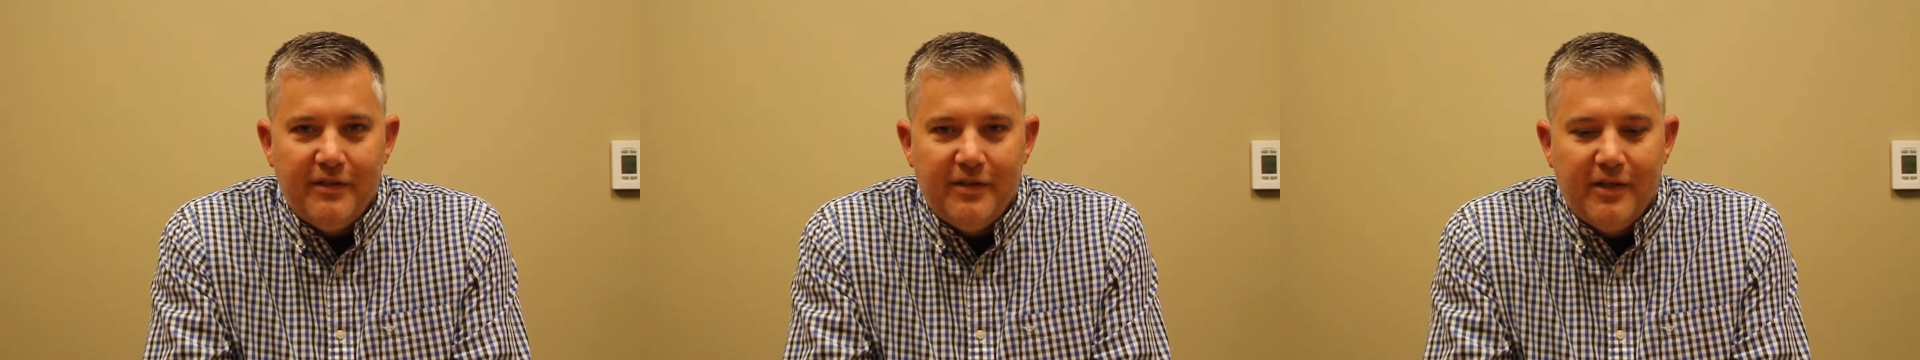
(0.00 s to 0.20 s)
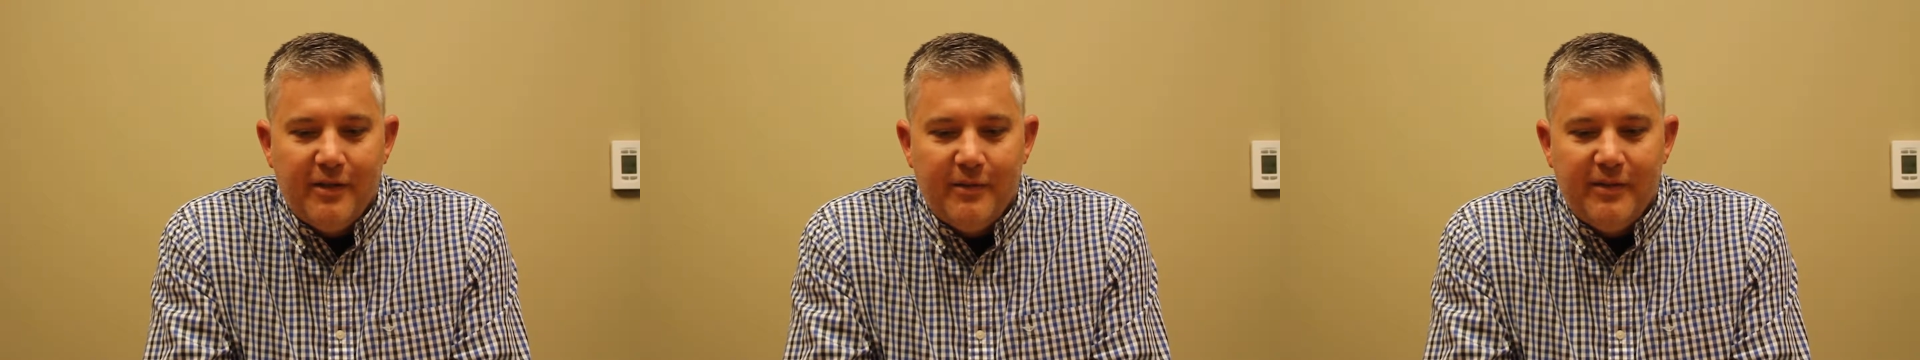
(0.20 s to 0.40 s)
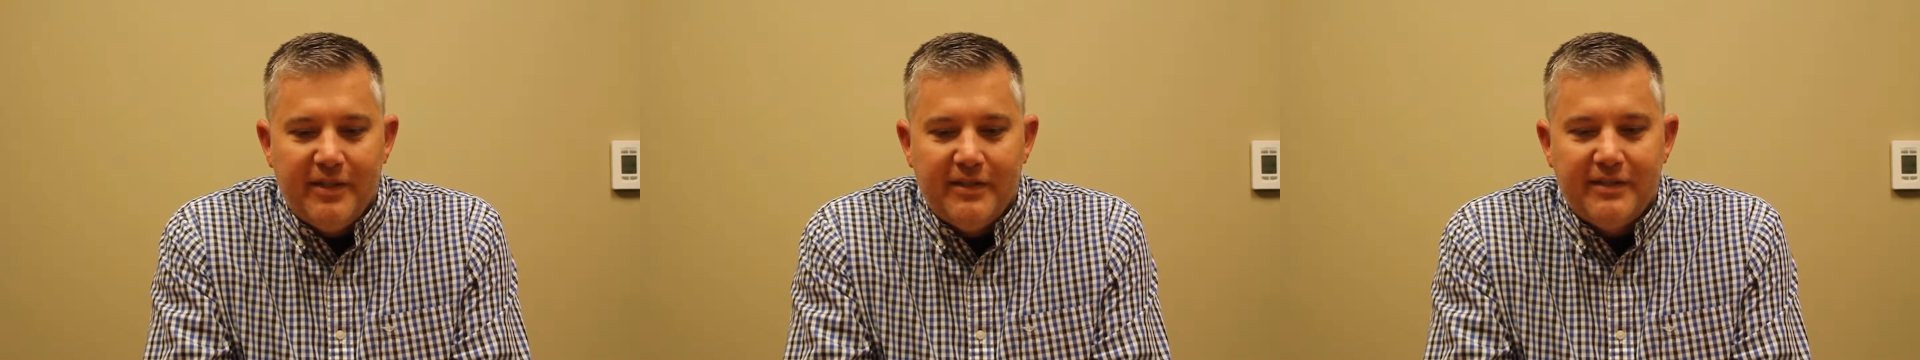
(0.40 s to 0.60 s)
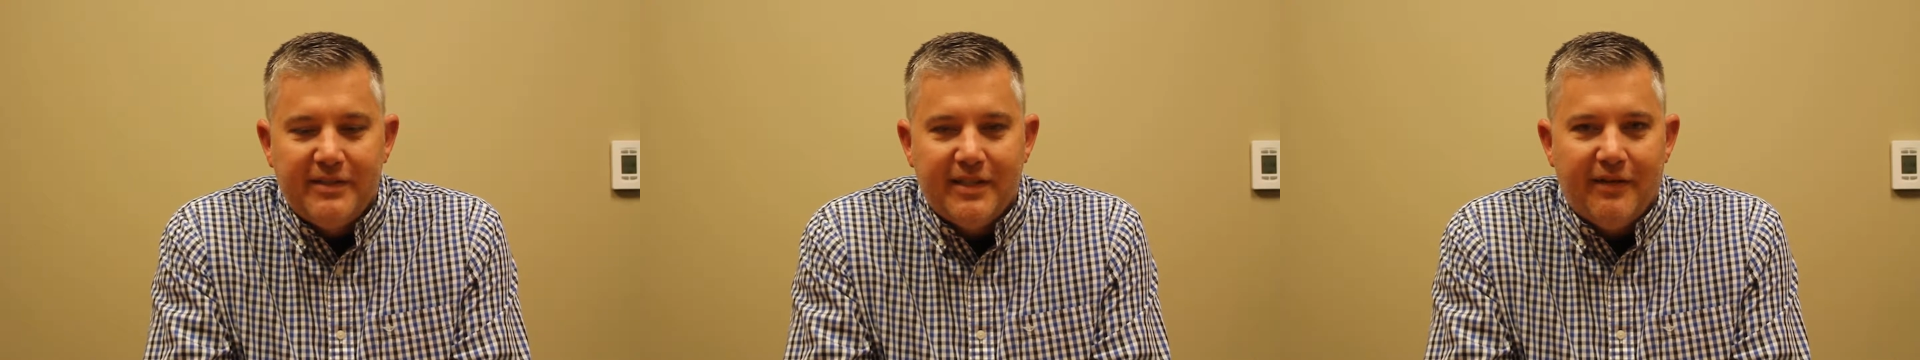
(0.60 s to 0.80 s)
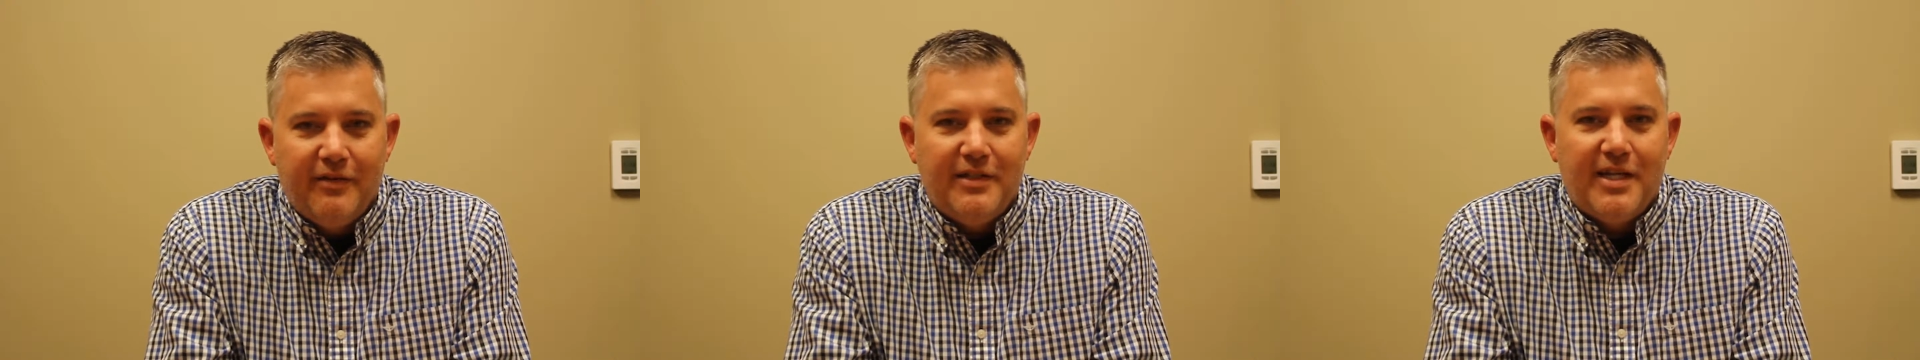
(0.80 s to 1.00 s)
though is
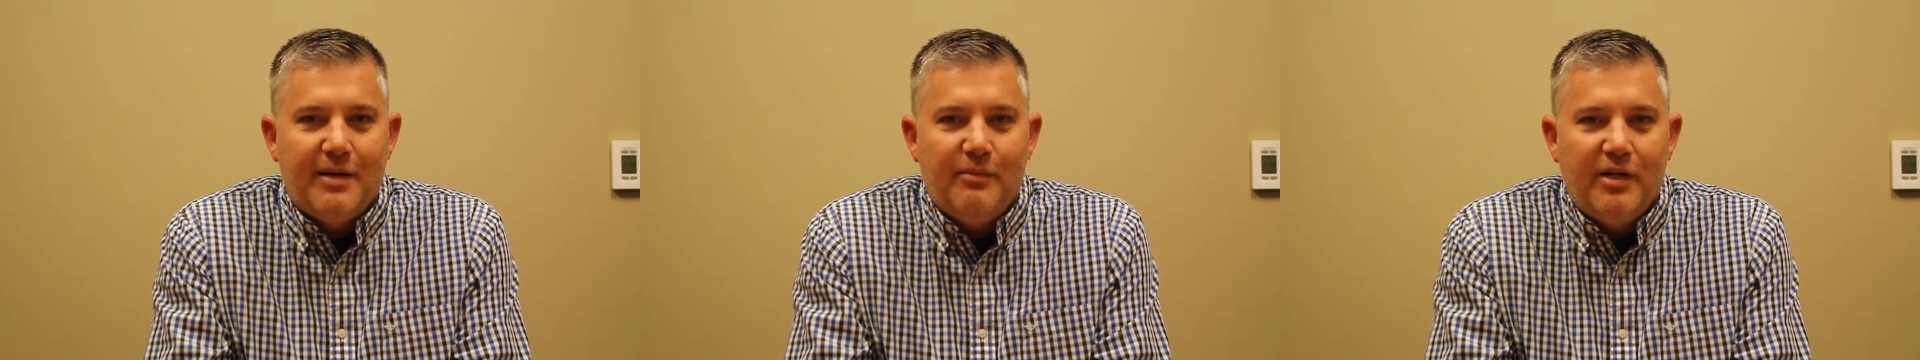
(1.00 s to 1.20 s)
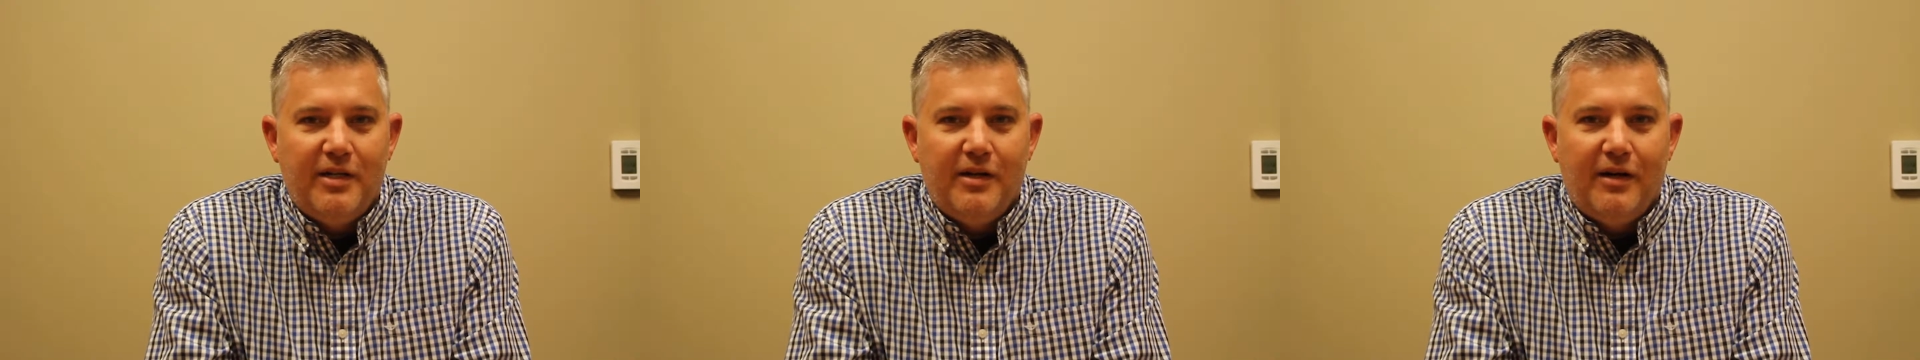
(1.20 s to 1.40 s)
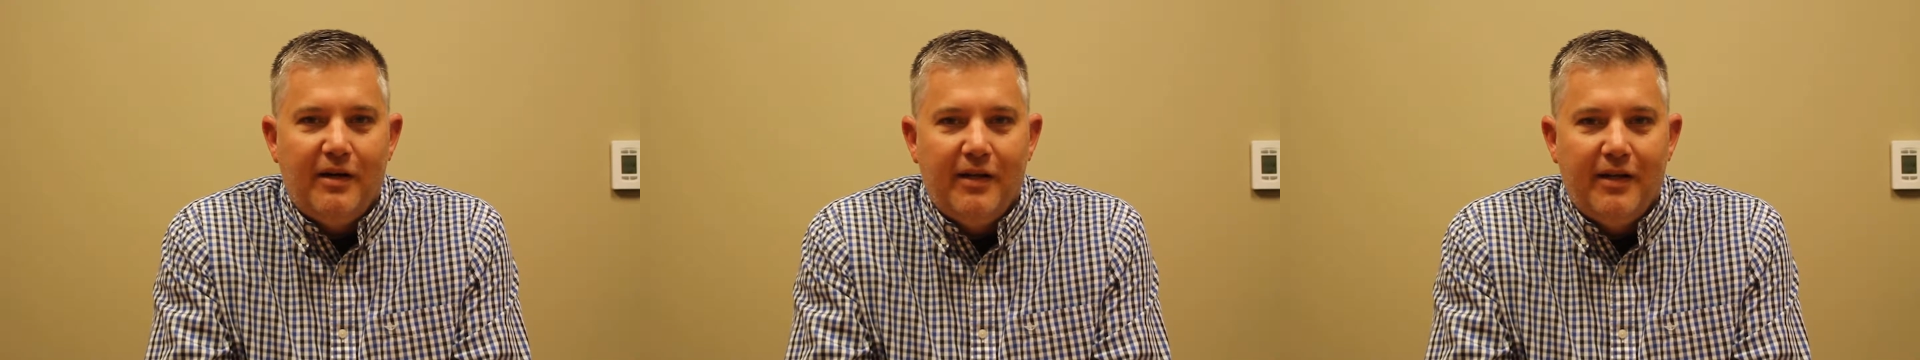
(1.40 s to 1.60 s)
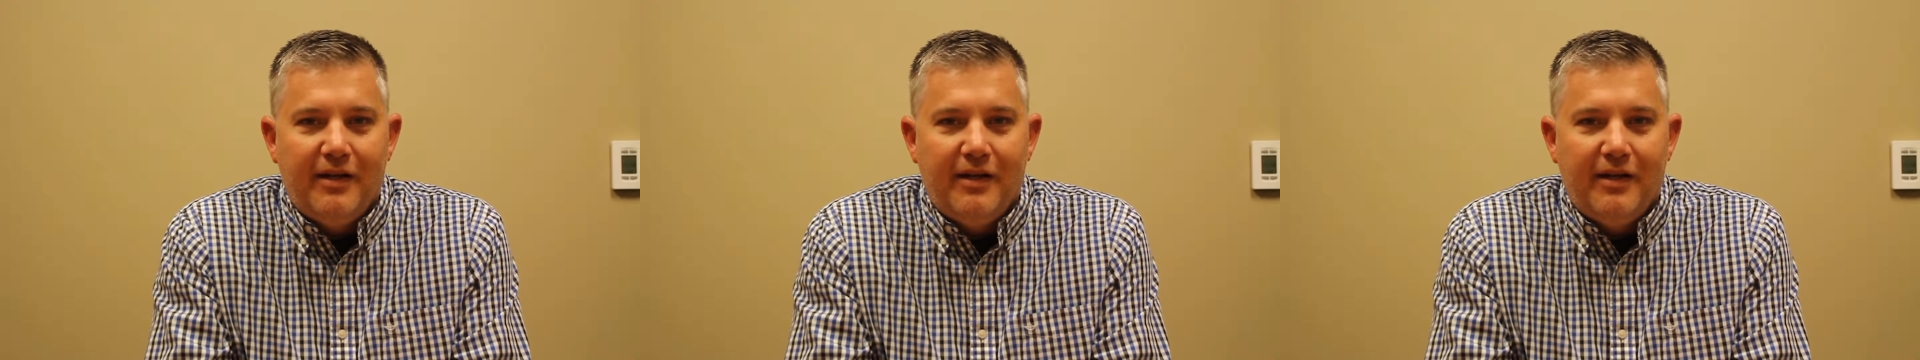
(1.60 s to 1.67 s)
every time we call you,